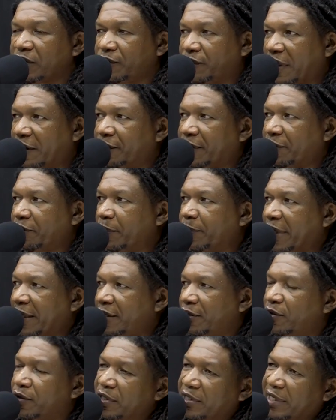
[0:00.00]
If
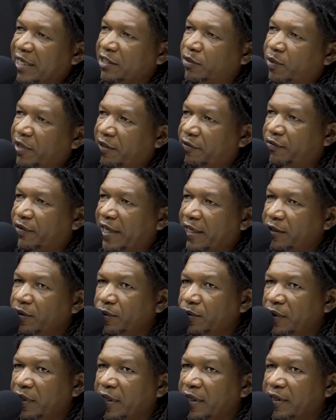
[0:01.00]
everybody knows that's what a
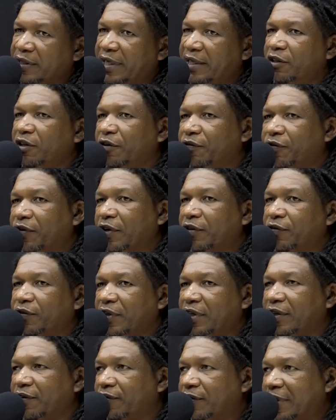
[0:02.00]
value, then you're
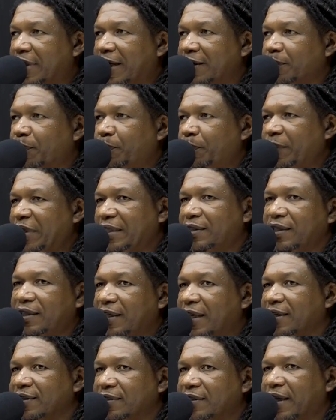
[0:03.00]
fearful of not meeting
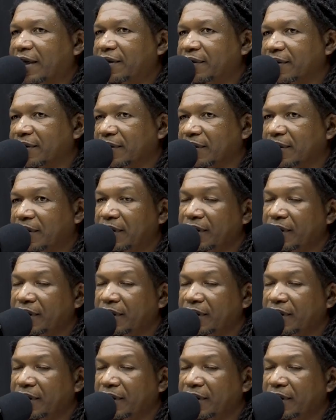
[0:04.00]
that standard.